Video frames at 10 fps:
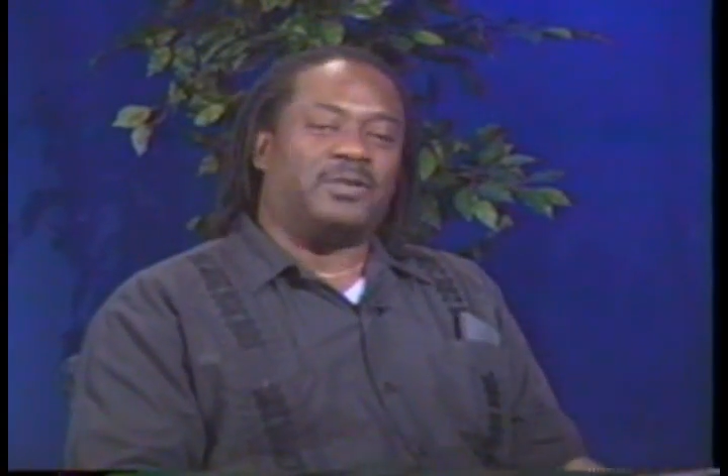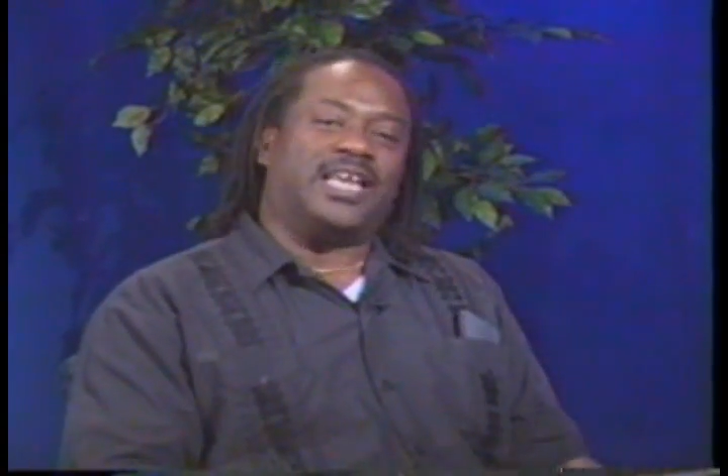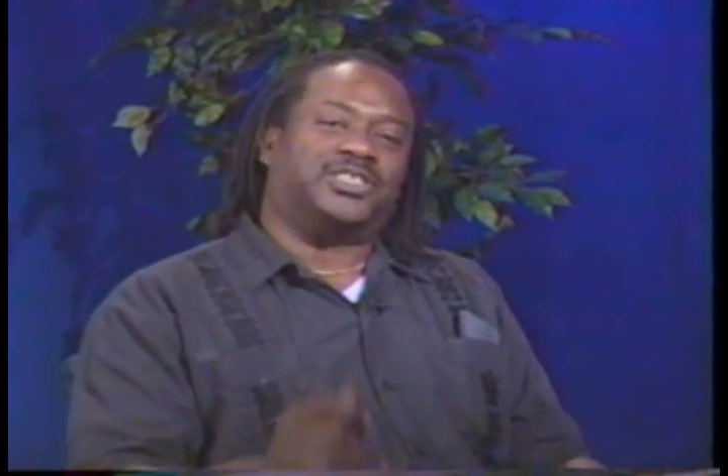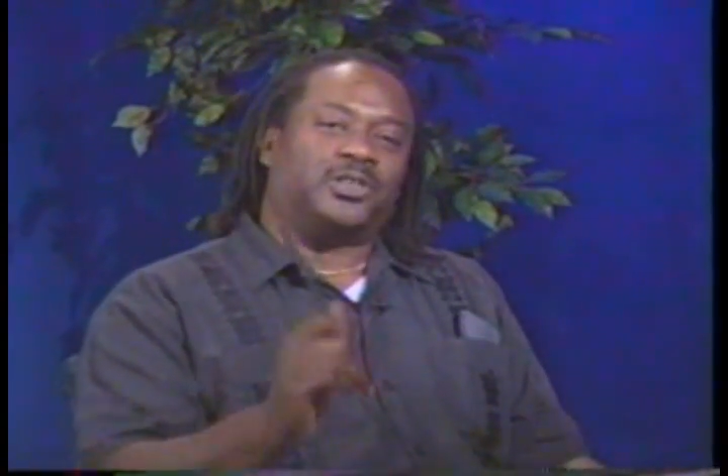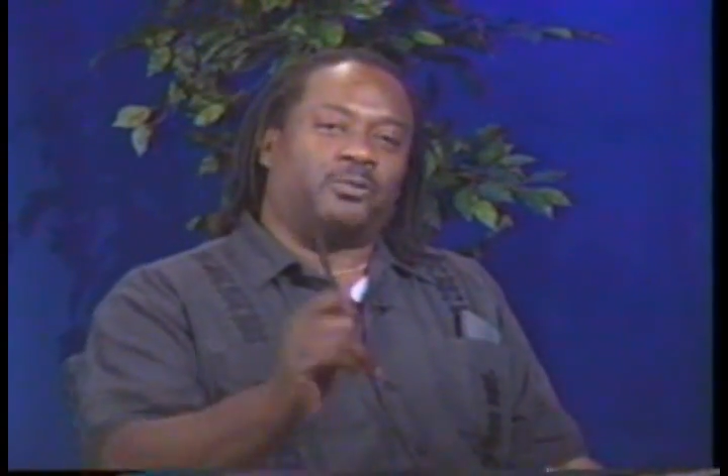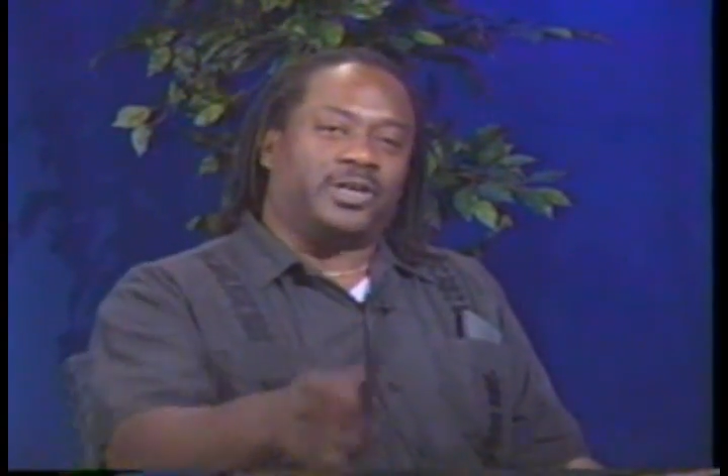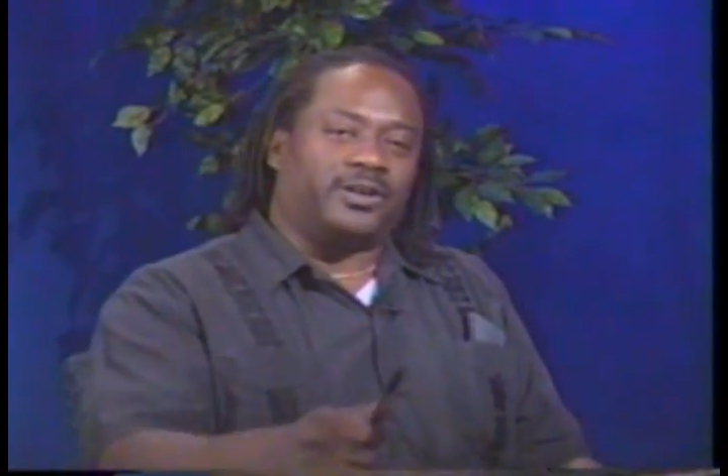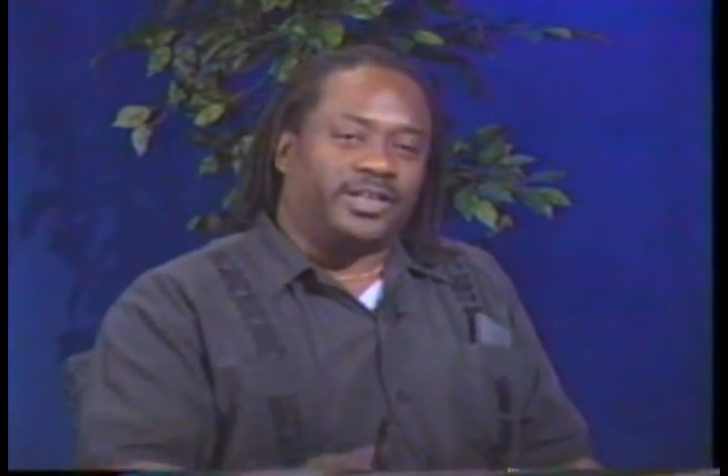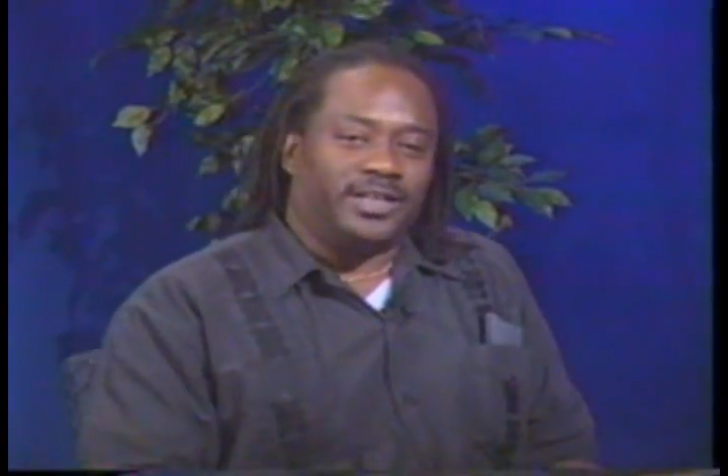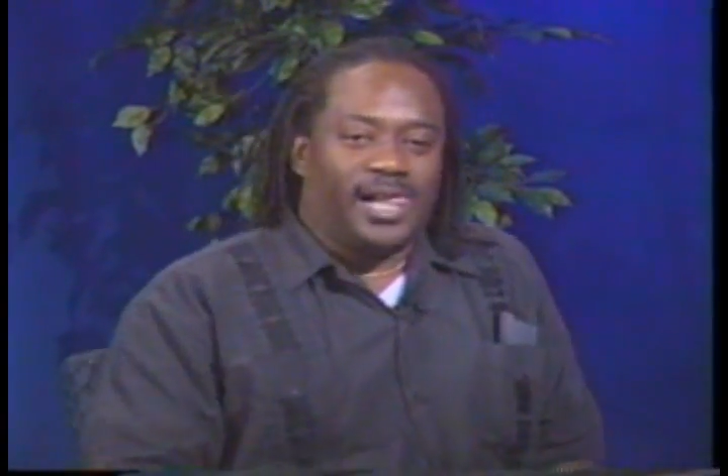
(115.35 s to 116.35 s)
And so we're
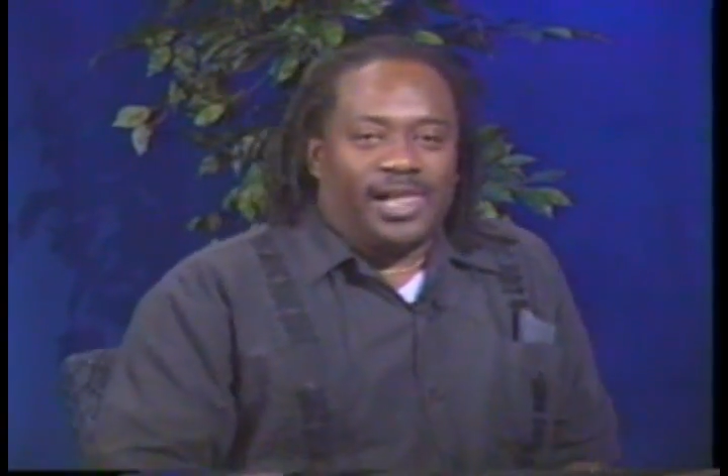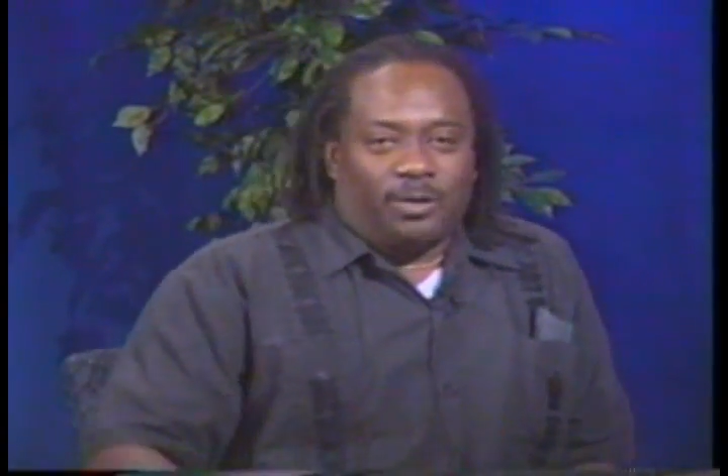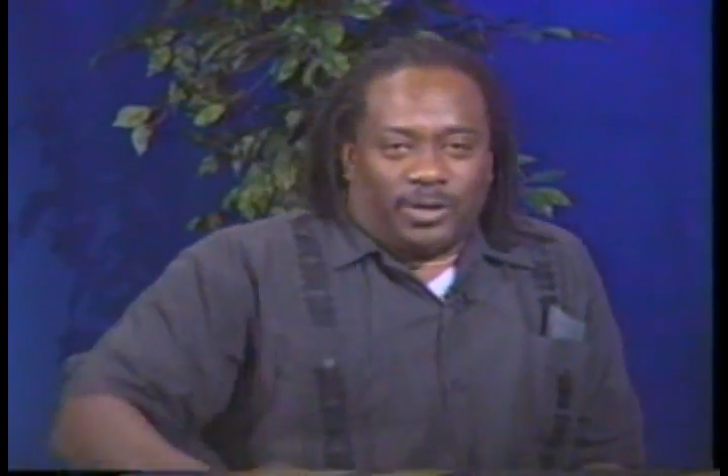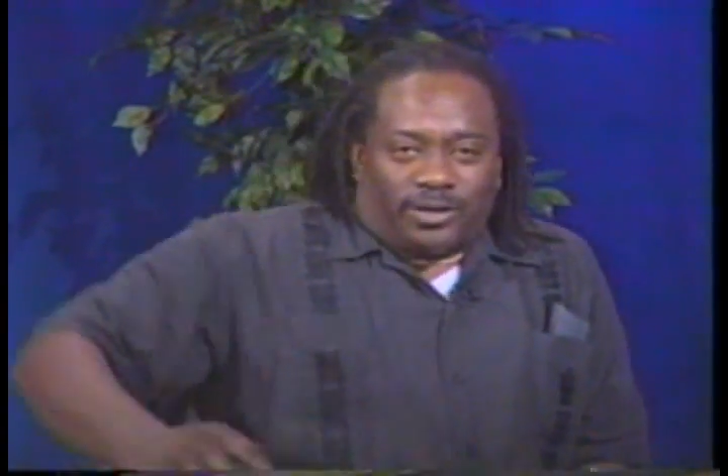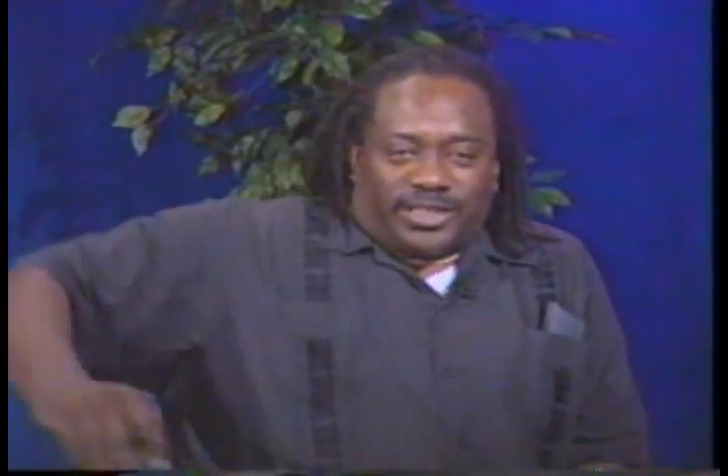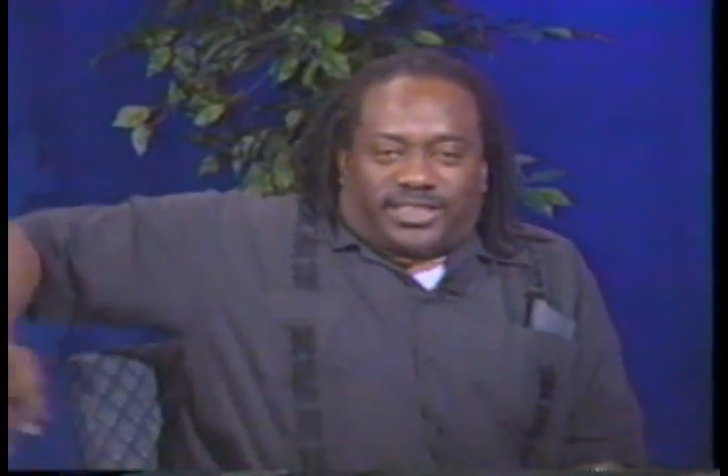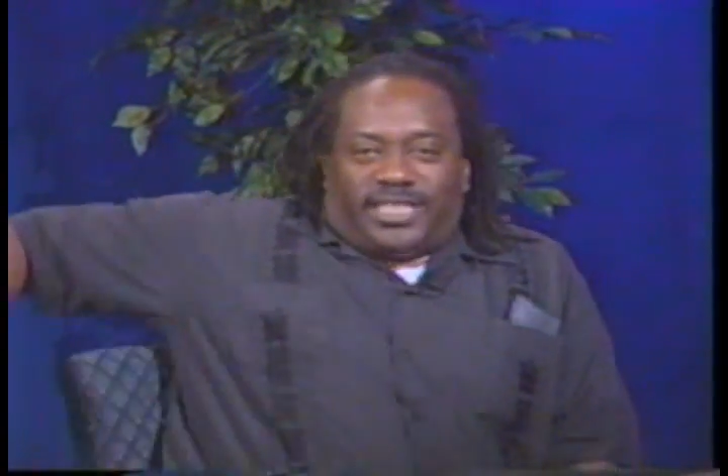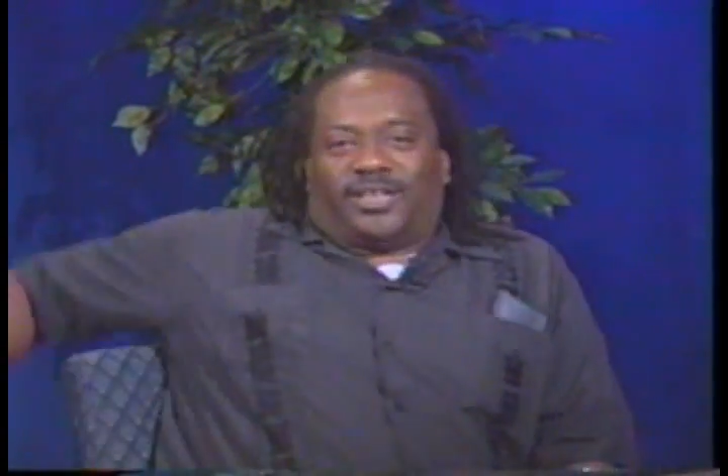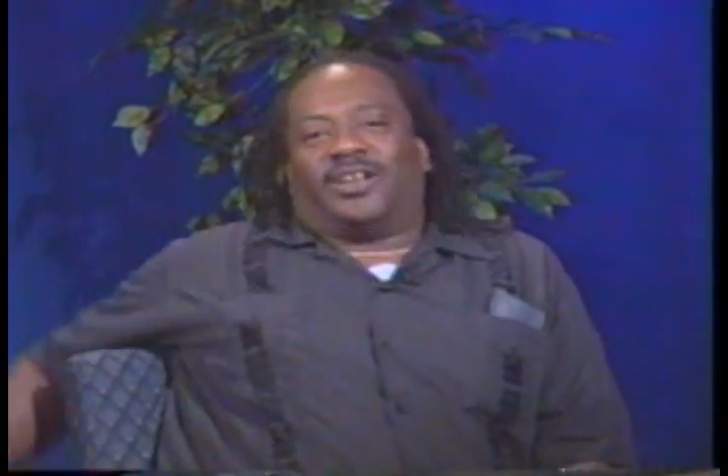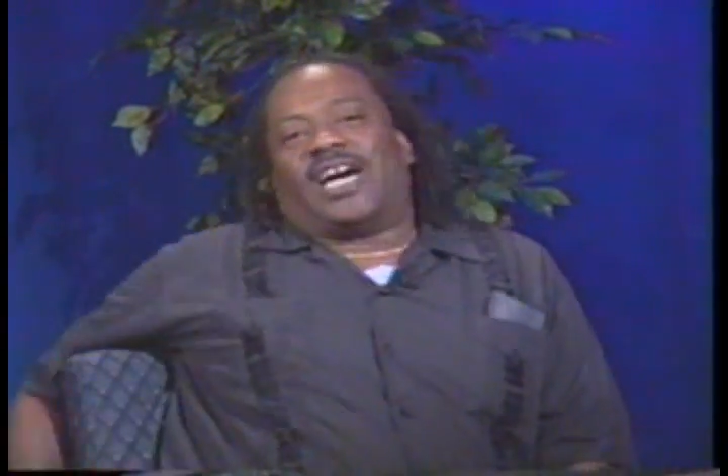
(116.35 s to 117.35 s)
gonna
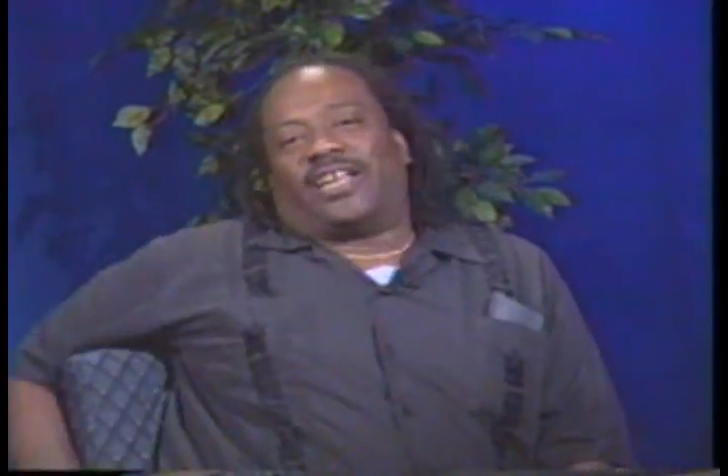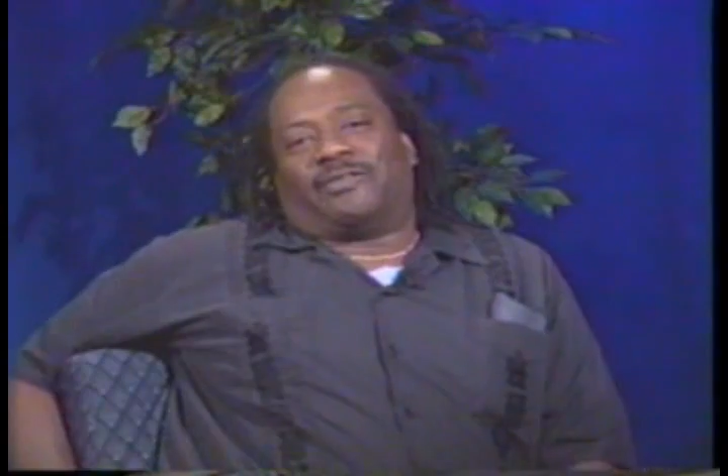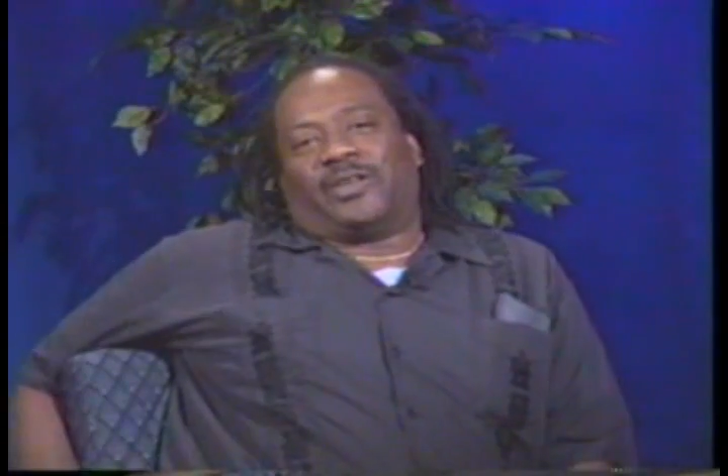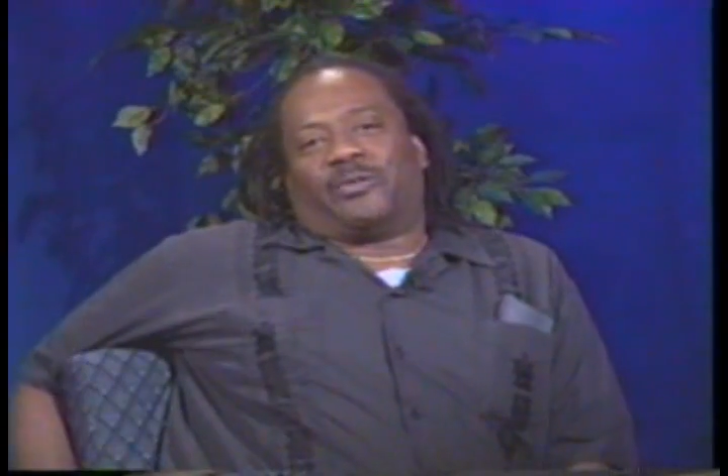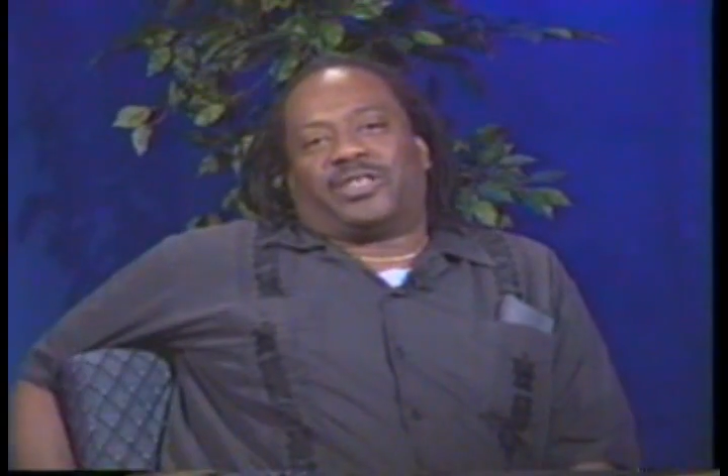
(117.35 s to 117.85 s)
see going out of here.